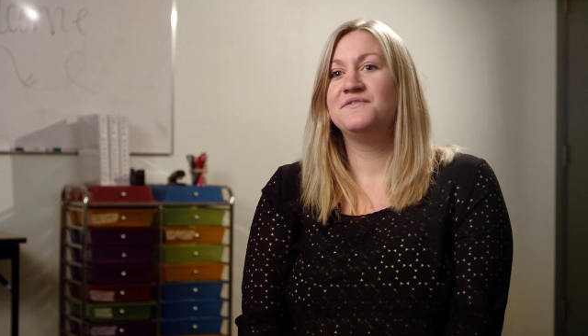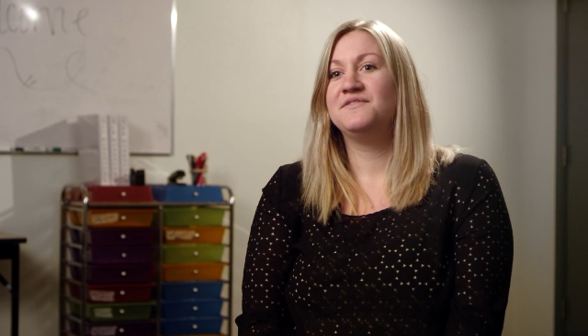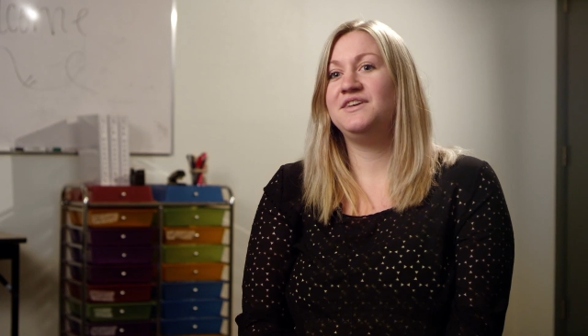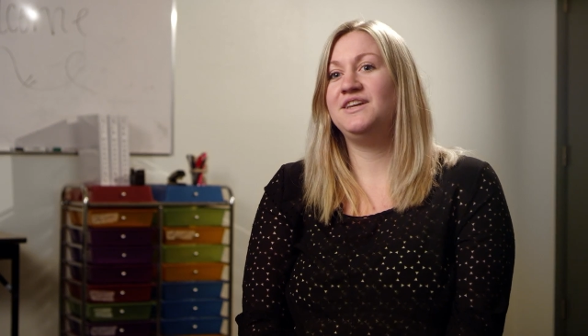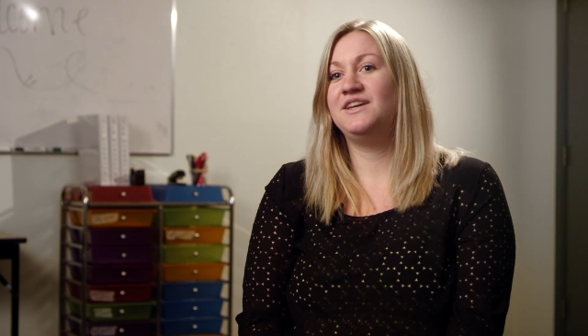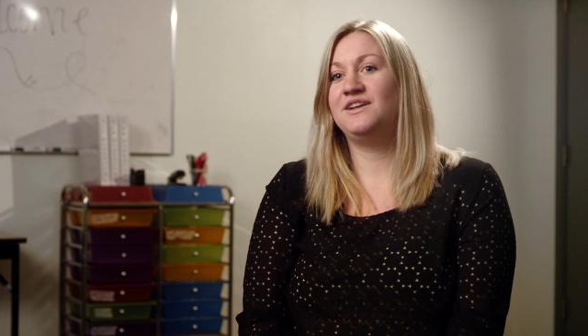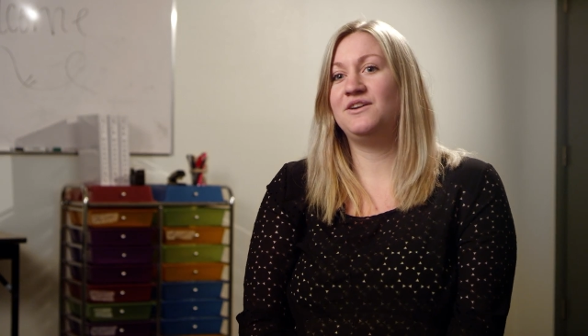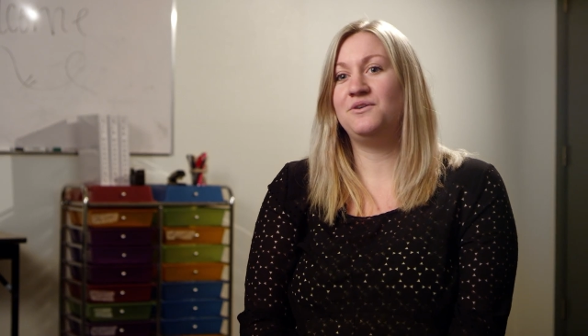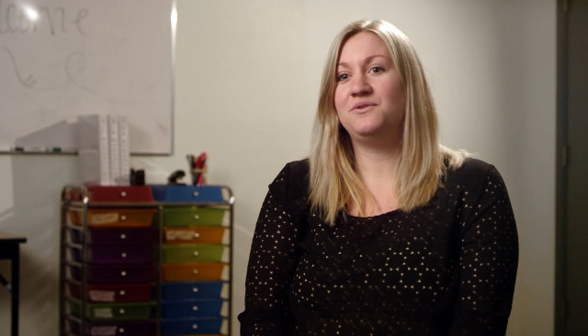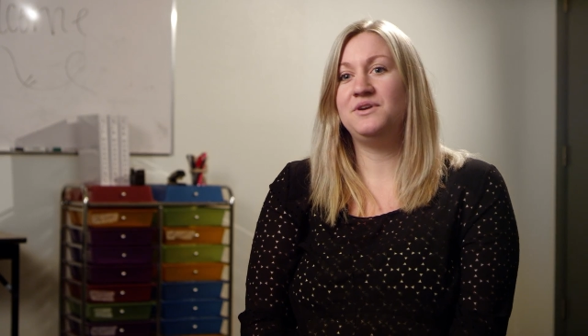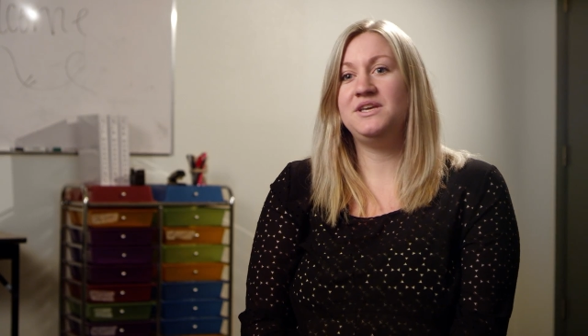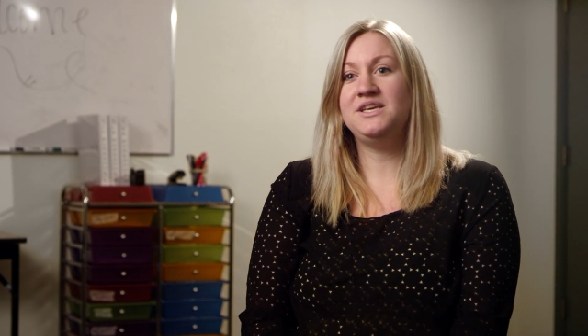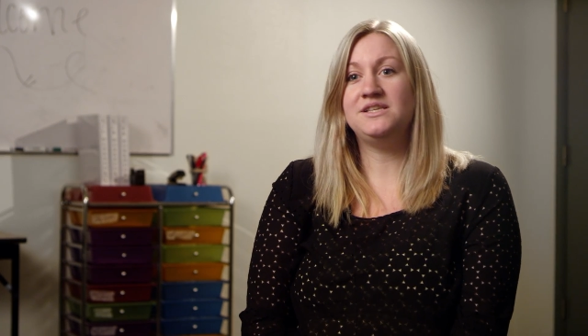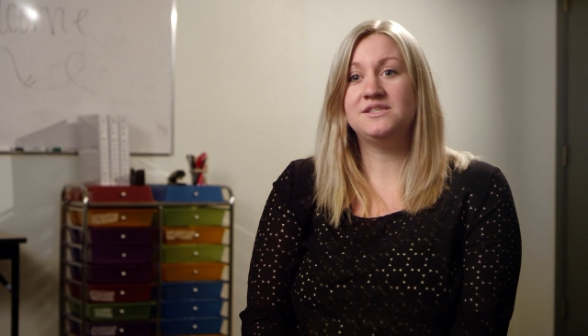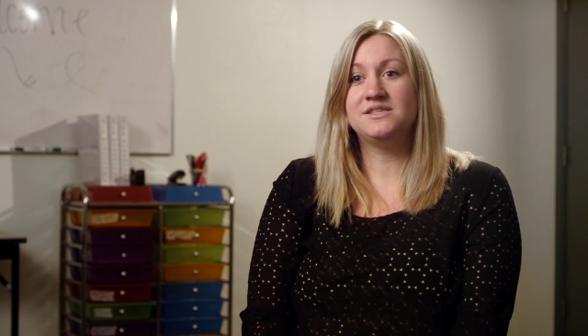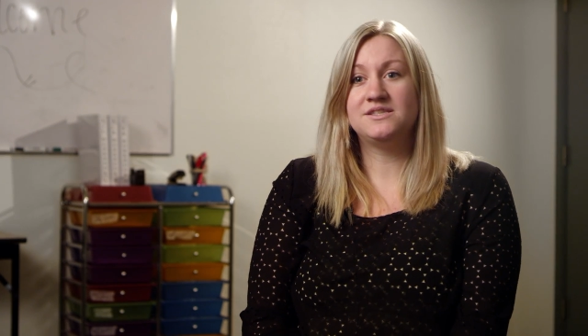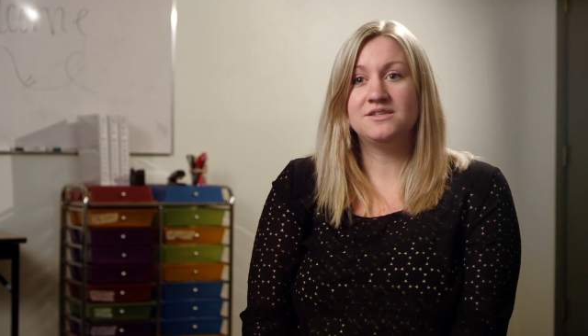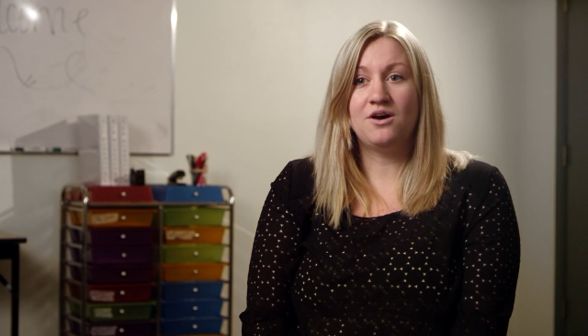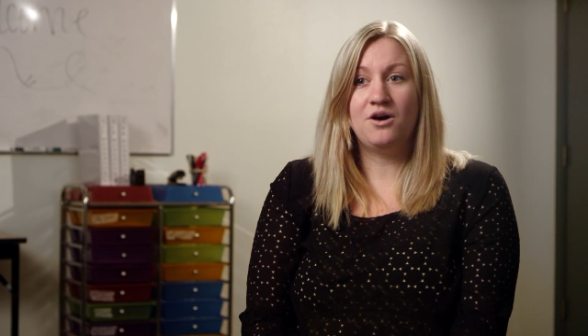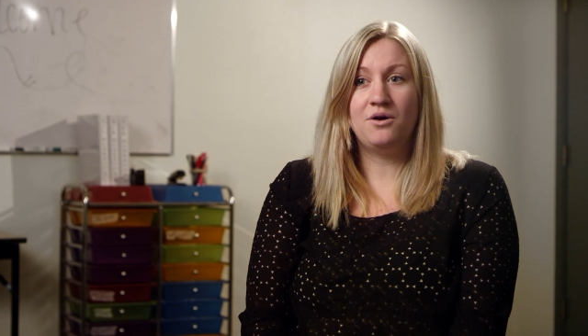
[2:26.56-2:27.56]
you know,
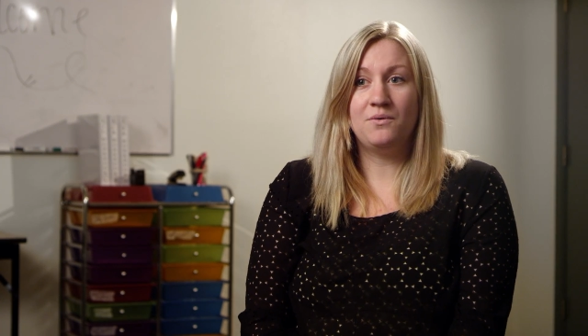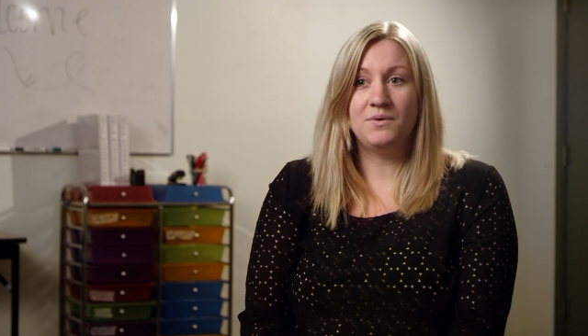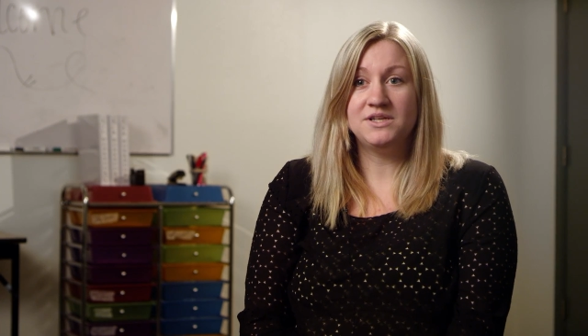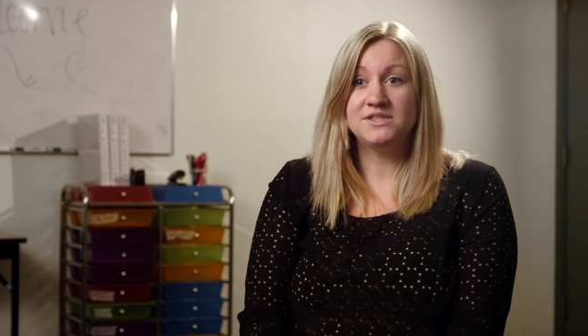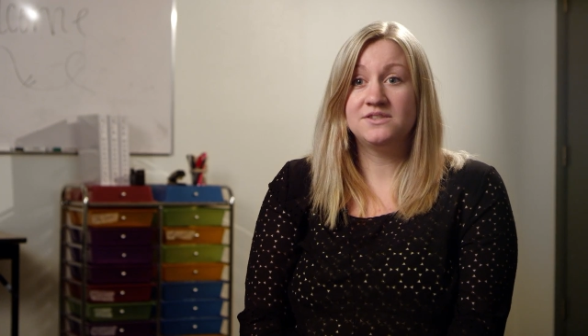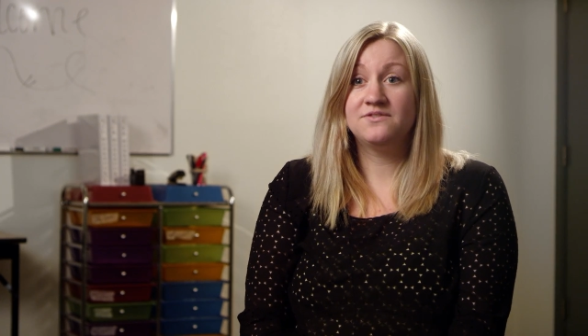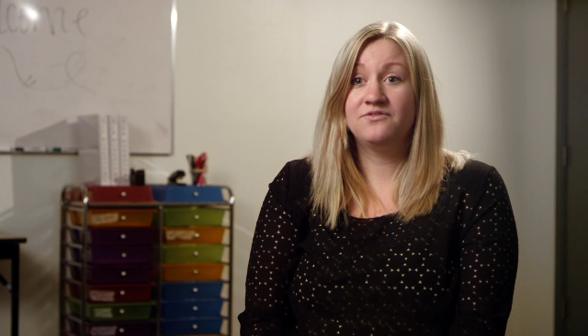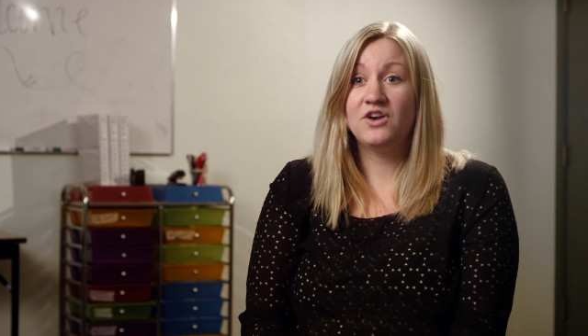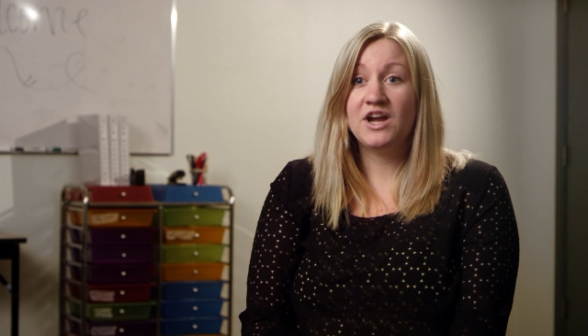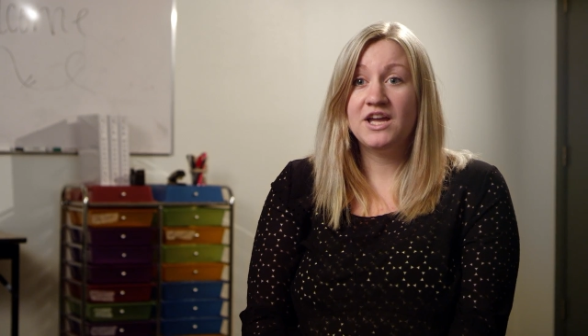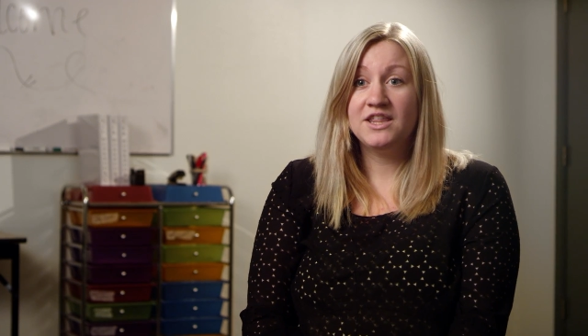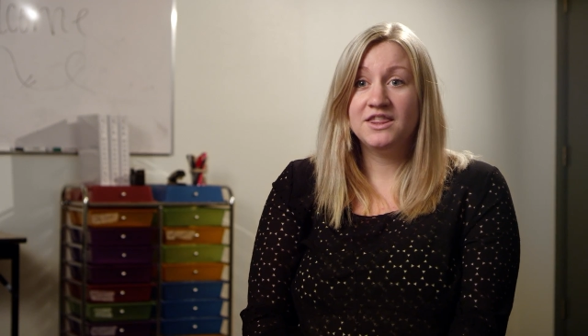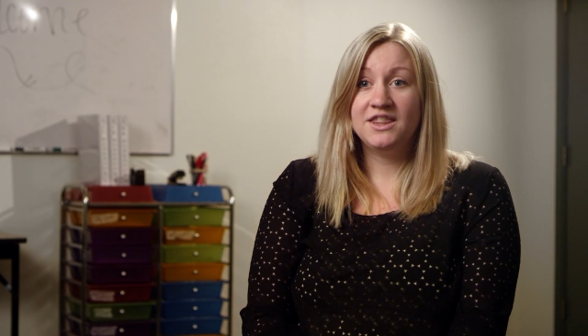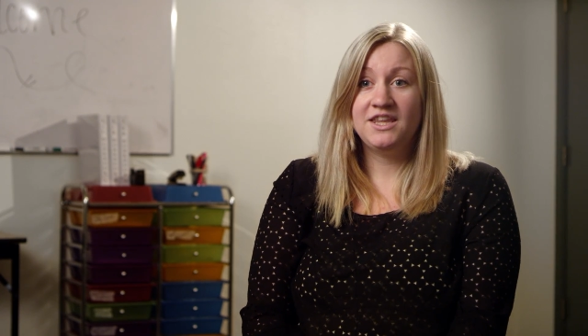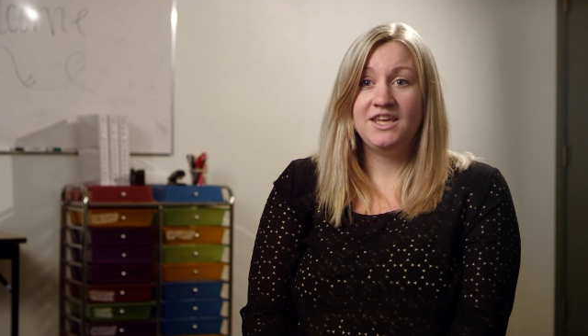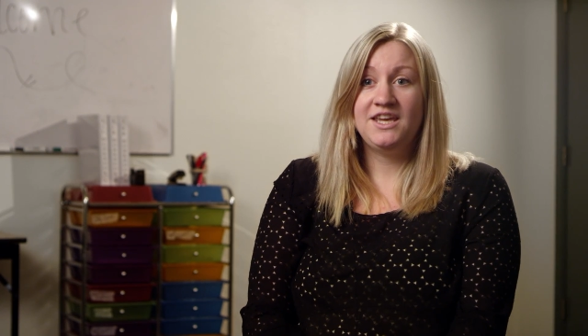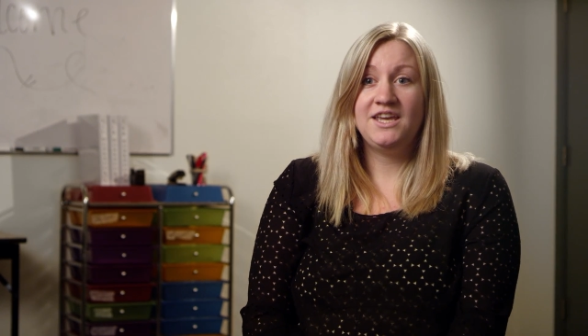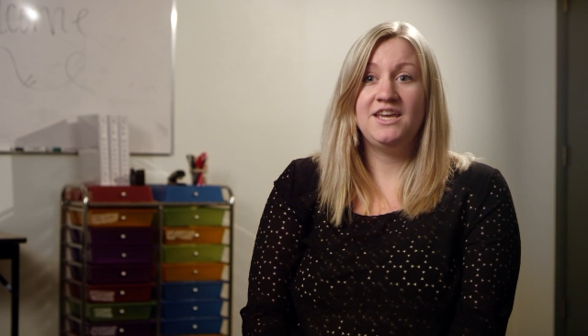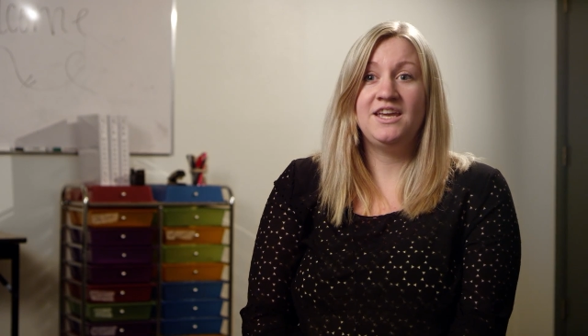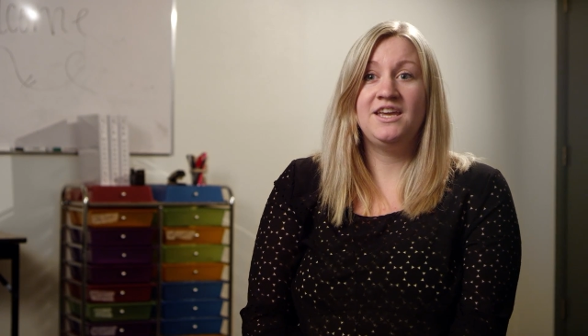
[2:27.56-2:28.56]
he's always
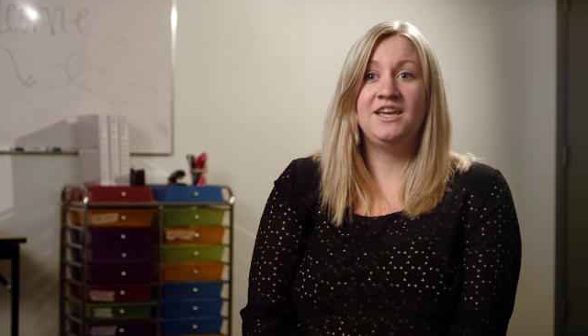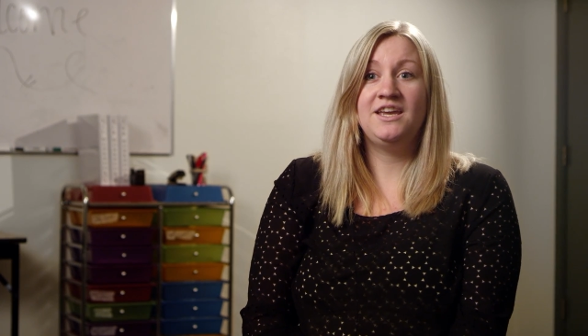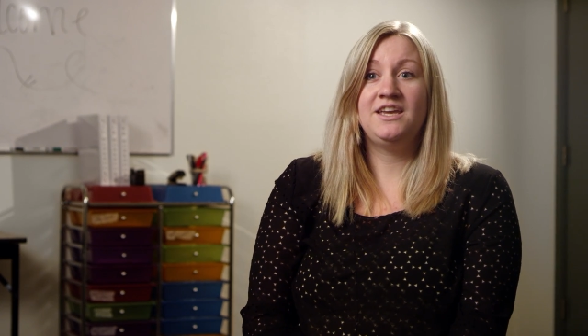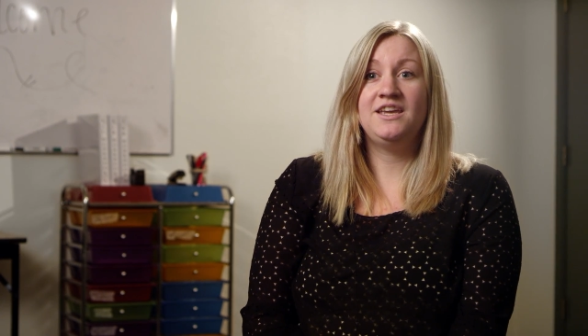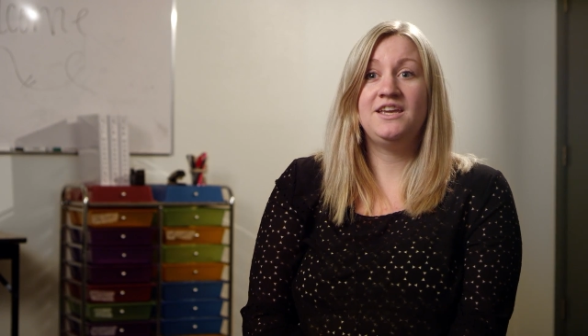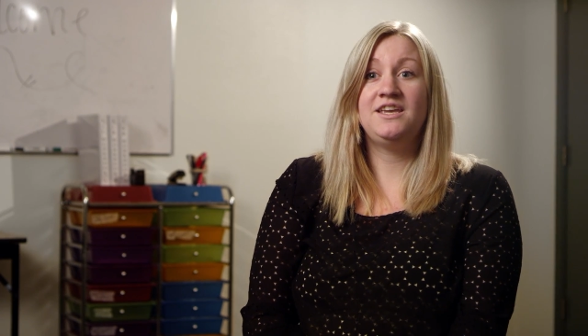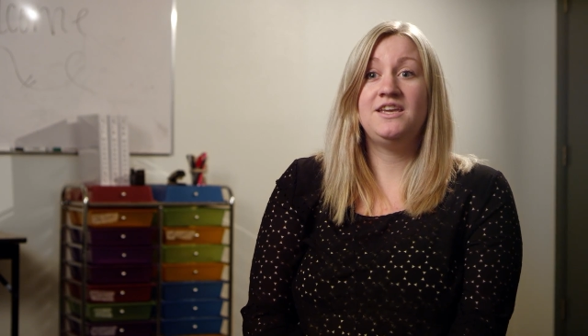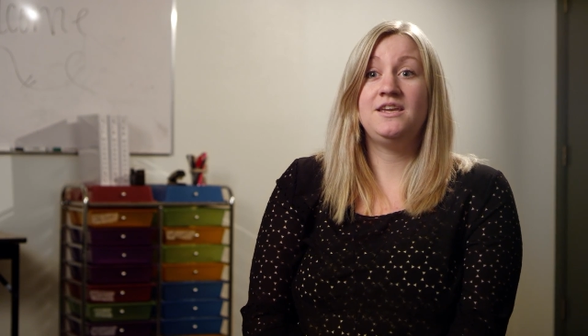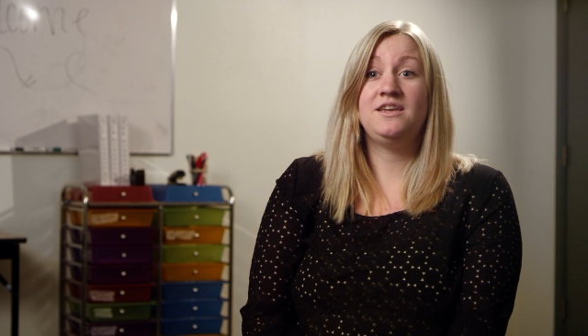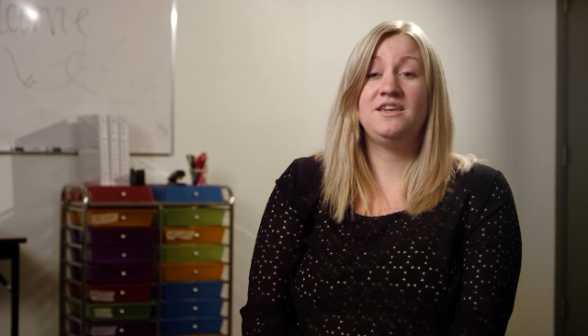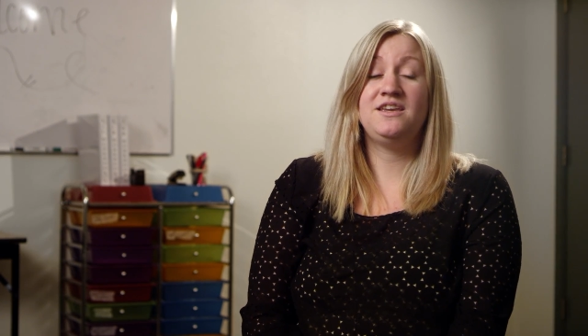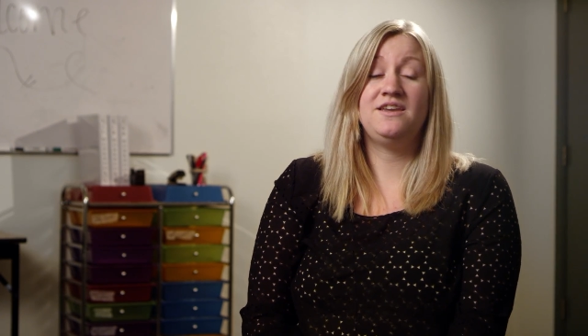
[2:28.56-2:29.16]
friendly.